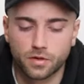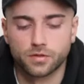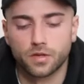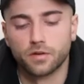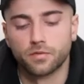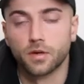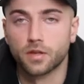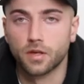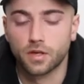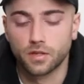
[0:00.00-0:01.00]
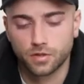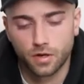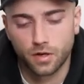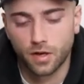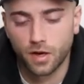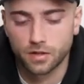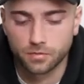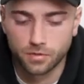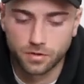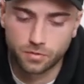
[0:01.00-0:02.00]
off by thanking John and
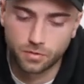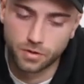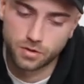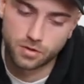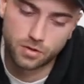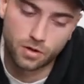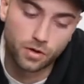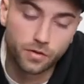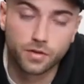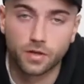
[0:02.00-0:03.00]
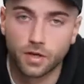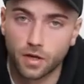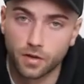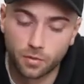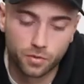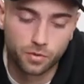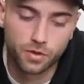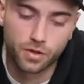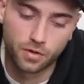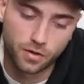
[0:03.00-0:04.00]
Yasmin, which are the DA that were
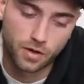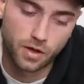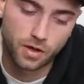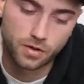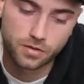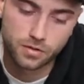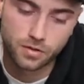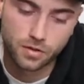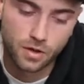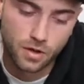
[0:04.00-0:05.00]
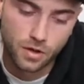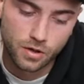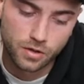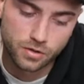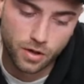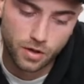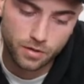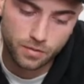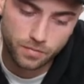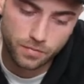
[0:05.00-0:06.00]
working on the case.
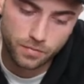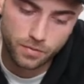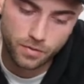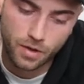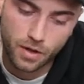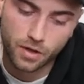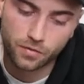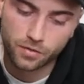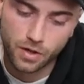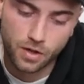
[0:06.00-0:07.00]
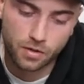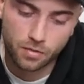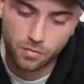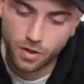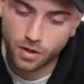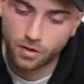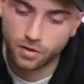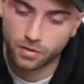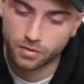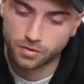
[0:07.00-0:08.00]
John, thank you for taking the many
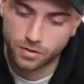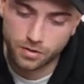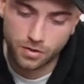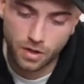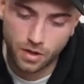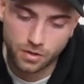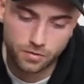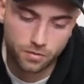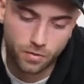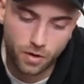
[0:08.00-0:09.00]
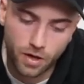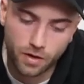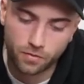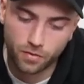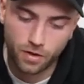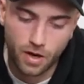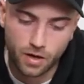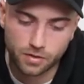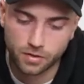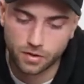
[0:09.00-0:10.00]
calls on this case from right after the
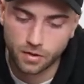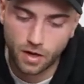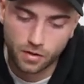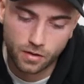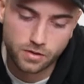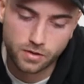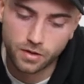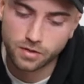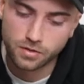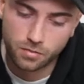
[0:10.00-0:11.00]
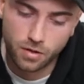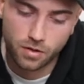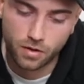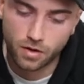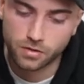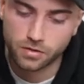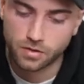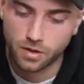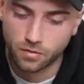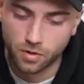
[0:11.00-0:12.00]
accident and listening to my thoughts
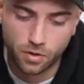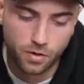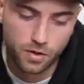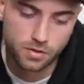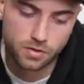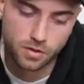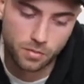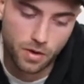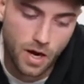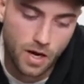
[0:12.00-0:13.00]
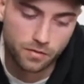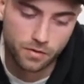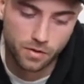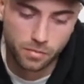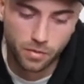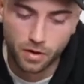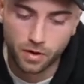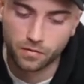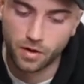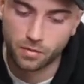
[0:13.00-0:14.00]
and requests on the behalf of the
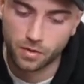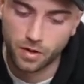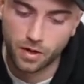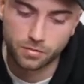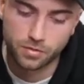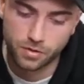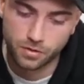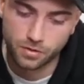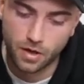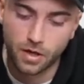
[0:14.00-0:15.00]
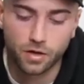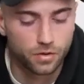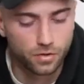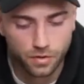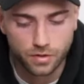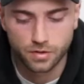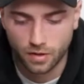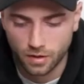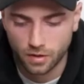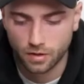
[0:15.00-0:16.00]
LeBerry family up to and including
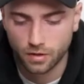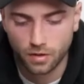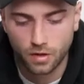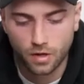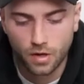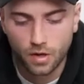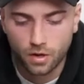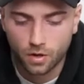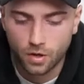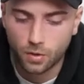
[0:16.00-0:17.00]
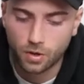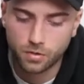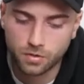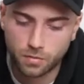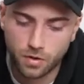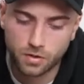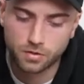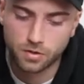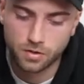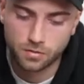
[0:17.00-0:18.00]
today. Your quick response
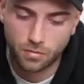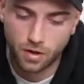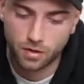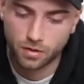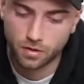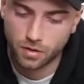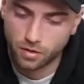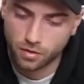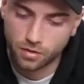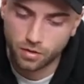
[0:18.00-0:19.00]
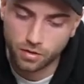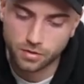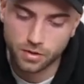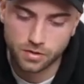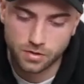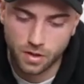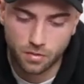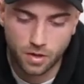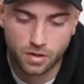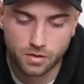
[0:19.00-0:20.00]
to this matter and your close
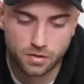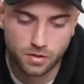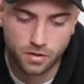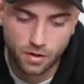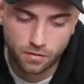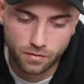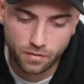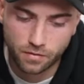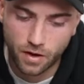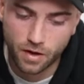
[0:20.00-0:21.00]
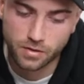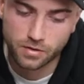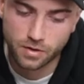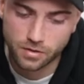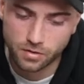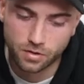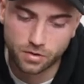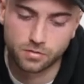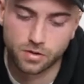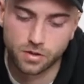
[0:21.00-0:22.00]
examination of the facts and
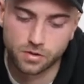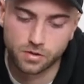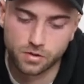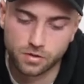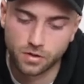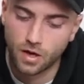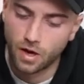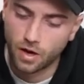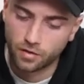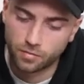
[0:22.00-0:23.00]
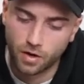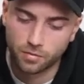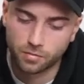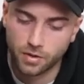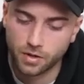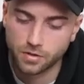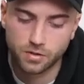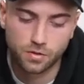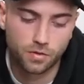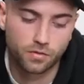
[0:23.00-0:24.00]
circumstances have brought peace
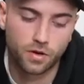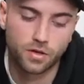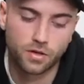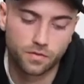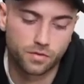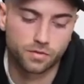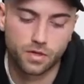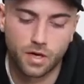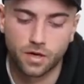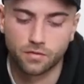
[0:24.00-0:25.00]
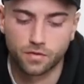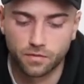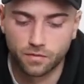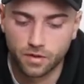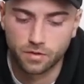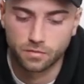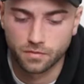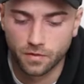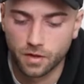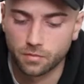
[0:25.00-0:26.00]
to a very difficult time for the victim's
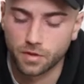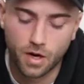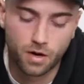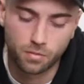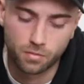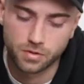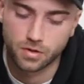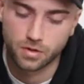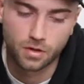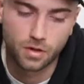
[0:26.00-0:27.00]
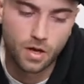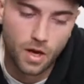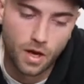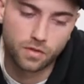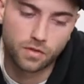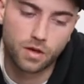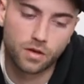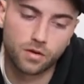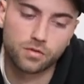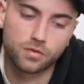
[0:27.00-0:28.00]
family that I represent. And
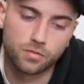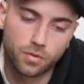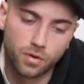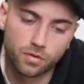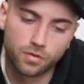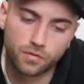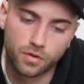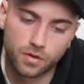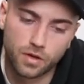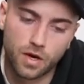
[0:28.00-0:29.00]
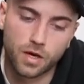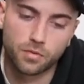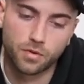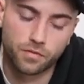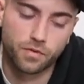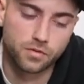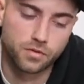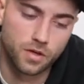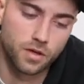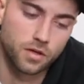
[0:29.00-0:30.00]
thank you to both for the time on the phone today.